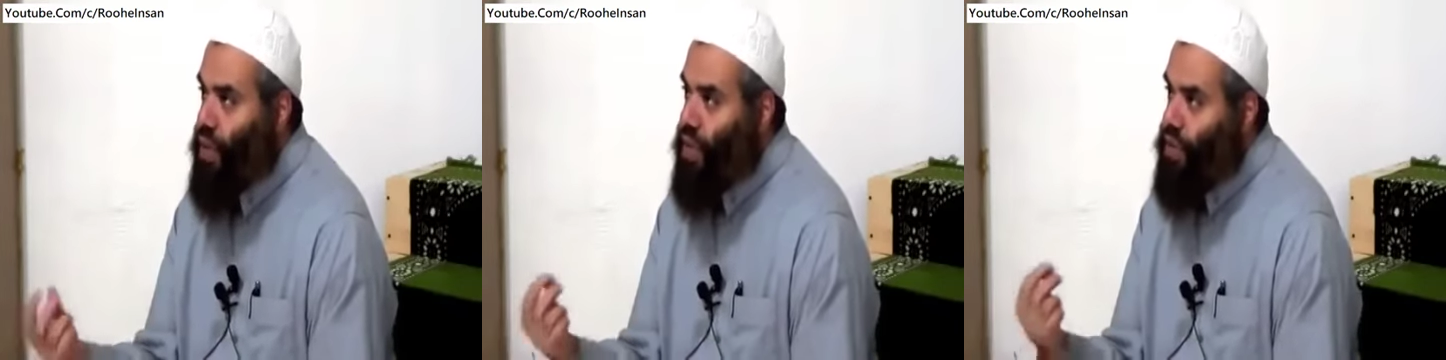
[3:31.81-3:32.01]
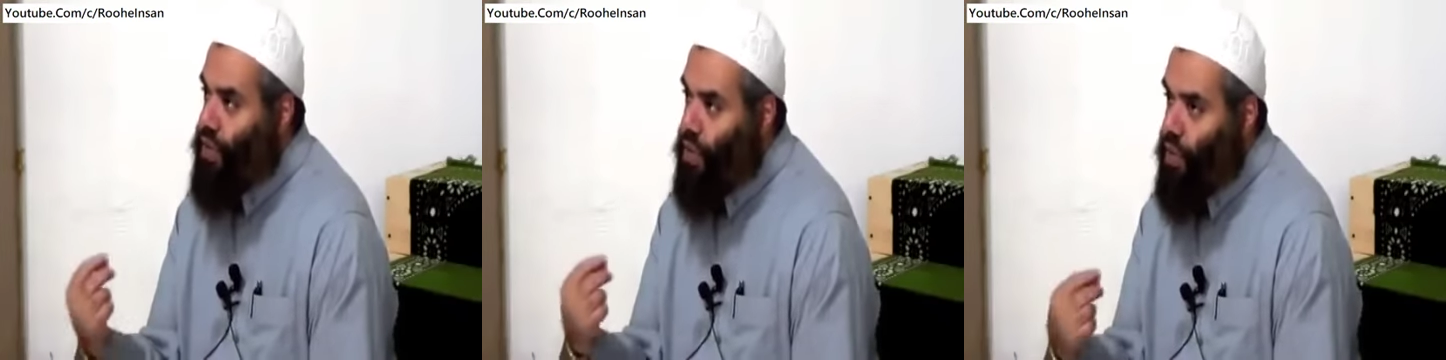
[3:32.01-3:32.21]

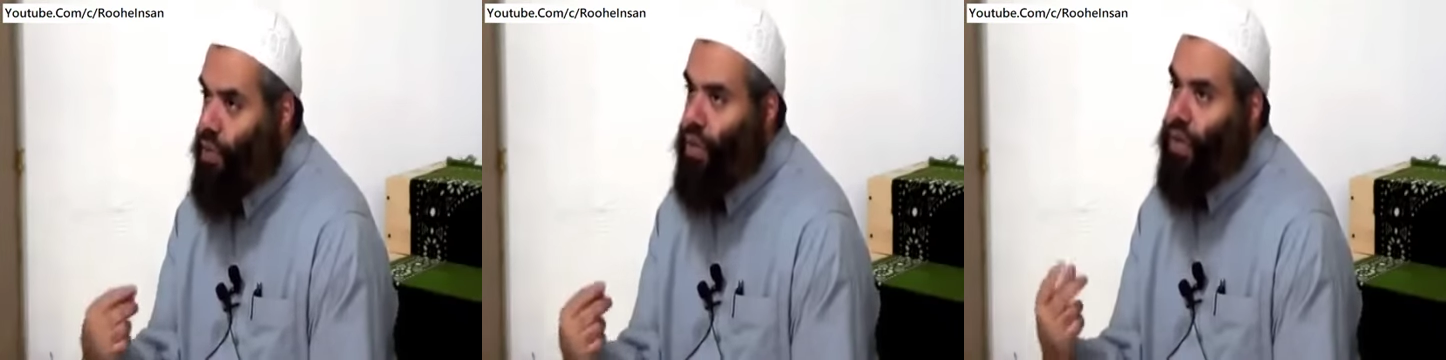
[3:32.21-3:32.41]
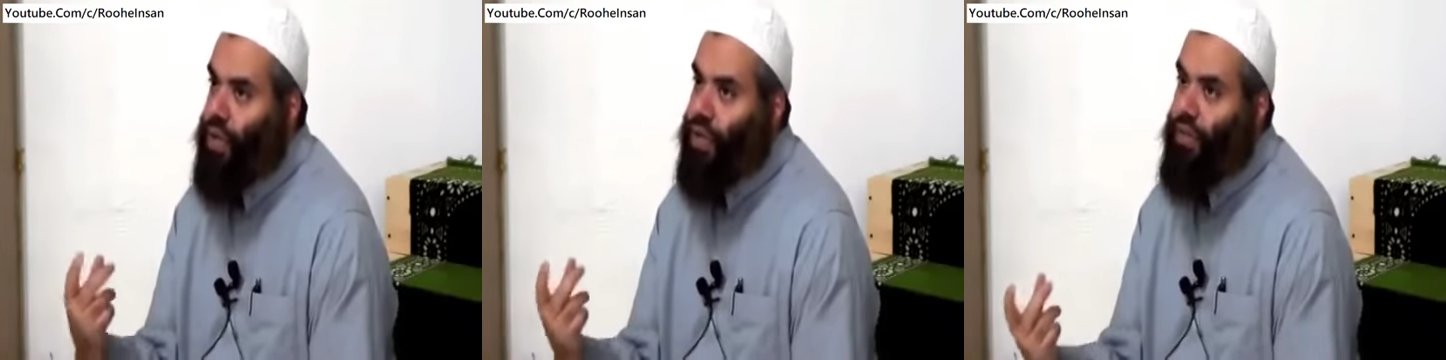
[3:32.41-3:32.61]
This is the
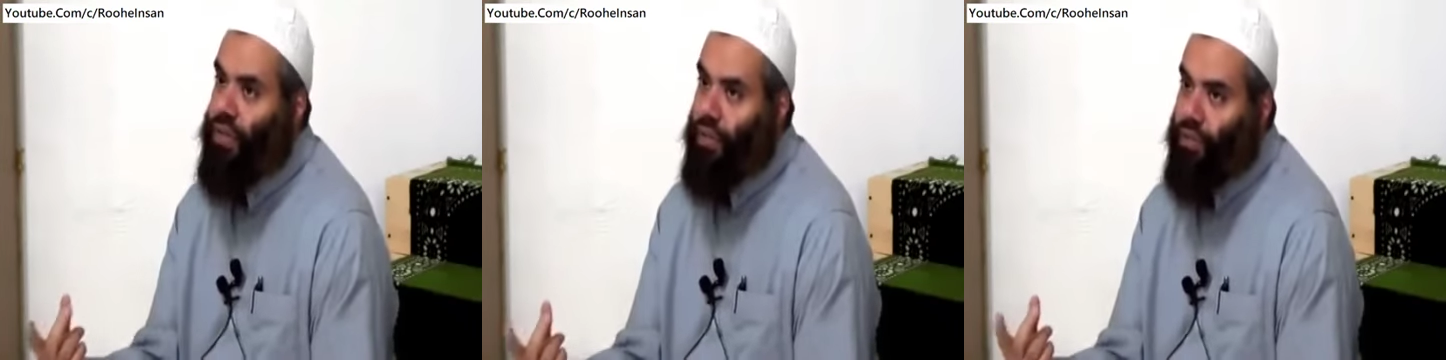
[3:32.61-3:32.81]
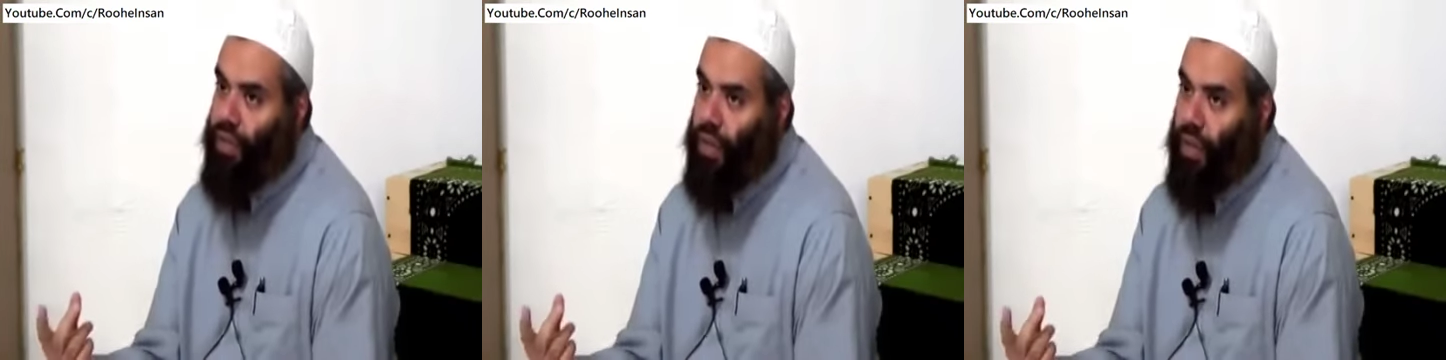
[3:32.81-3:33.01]
goodness of
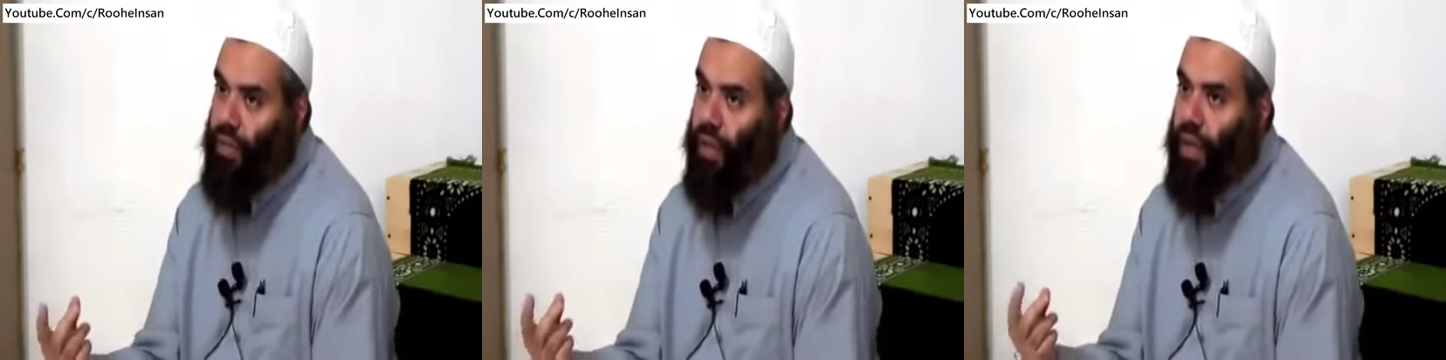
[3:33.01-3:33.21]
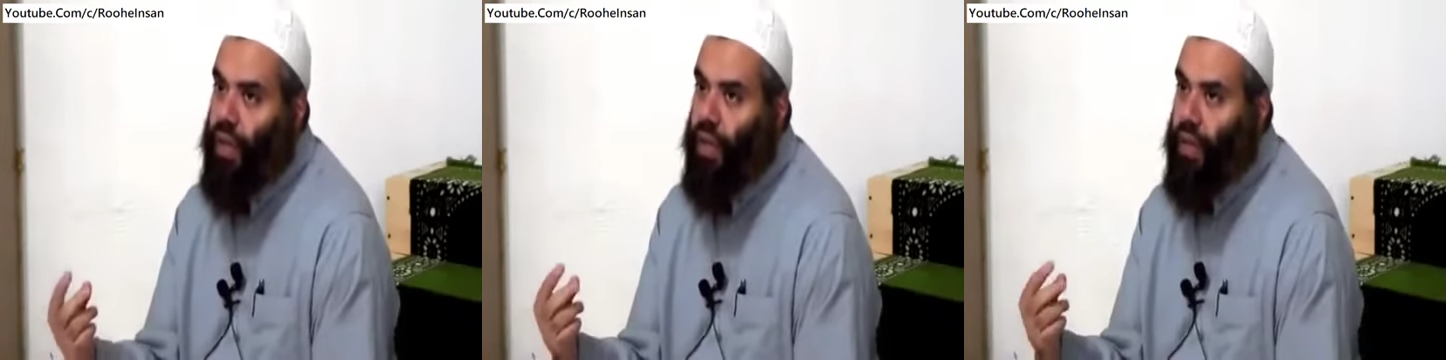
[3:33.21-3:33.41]
the Muslim,
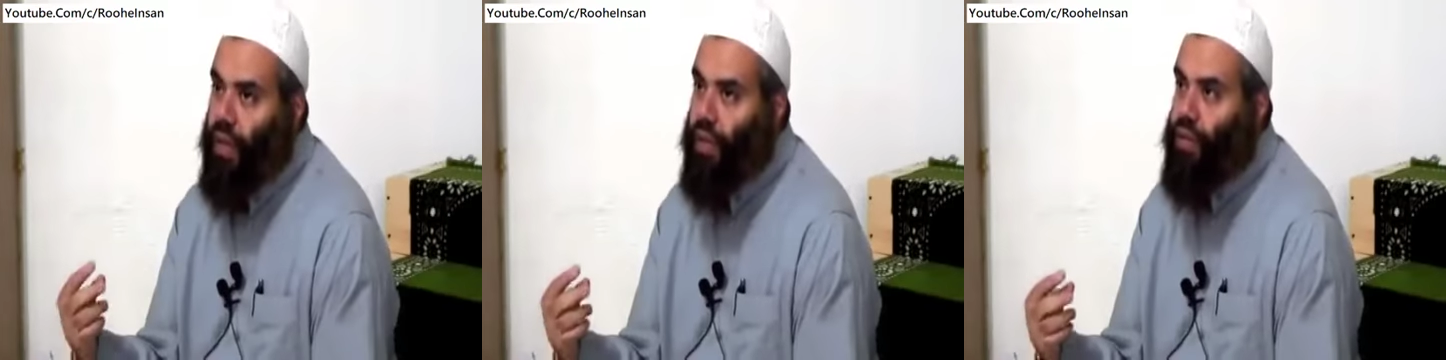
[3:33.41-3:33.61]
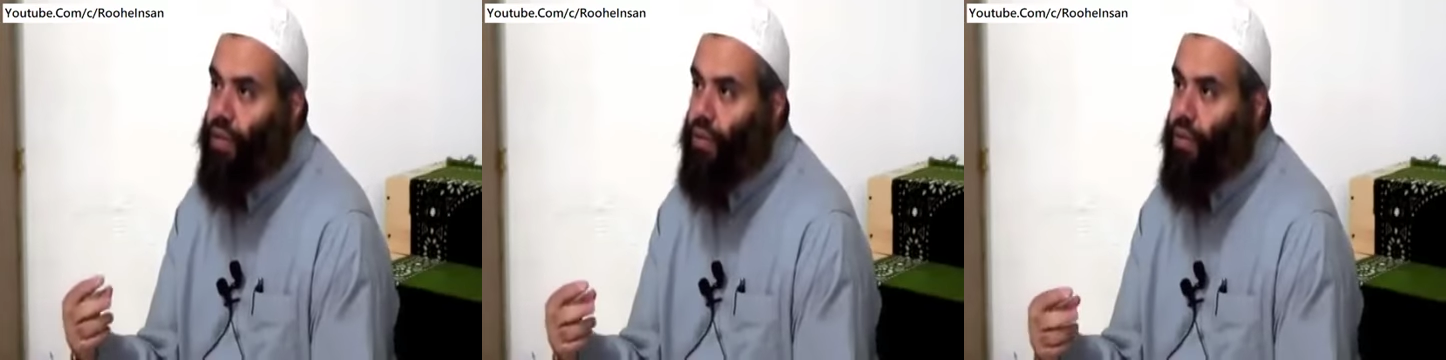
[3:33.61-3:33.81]

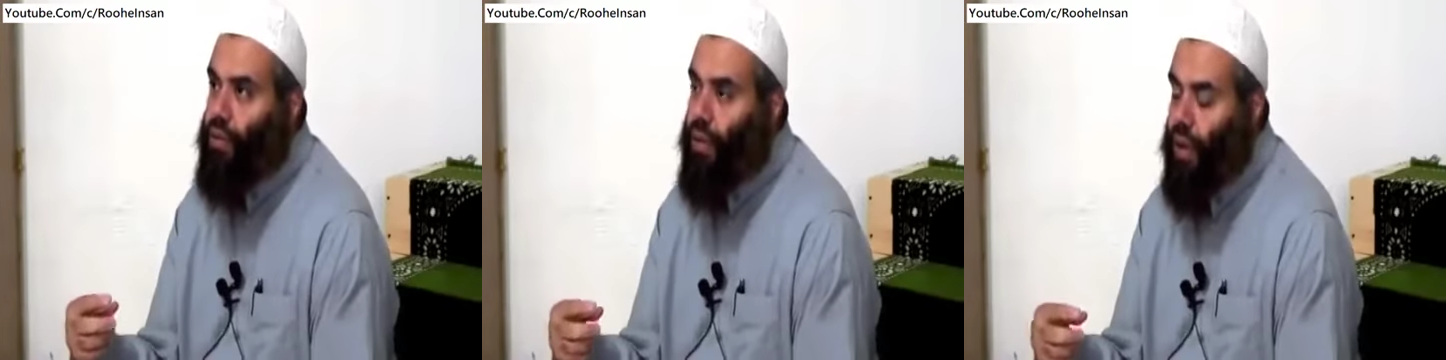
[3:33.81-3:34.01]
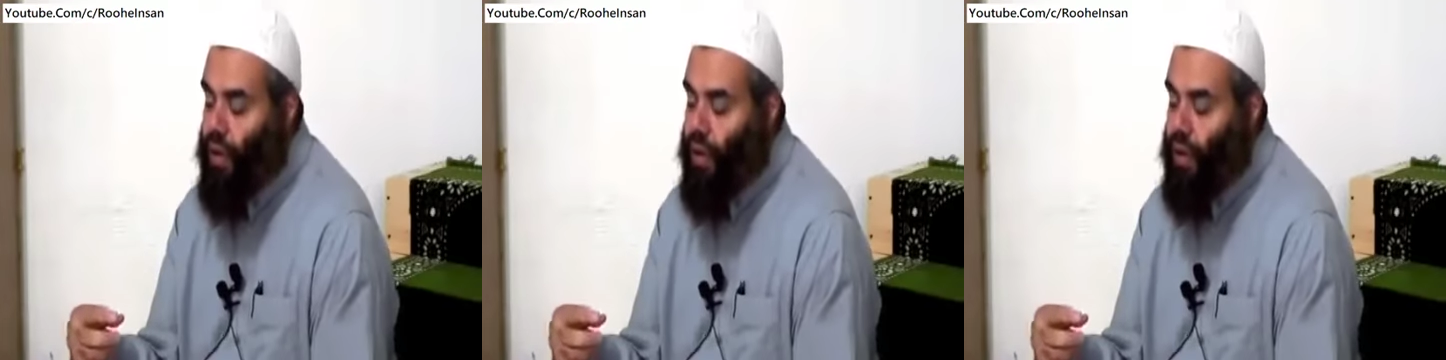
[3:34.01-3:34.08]
that you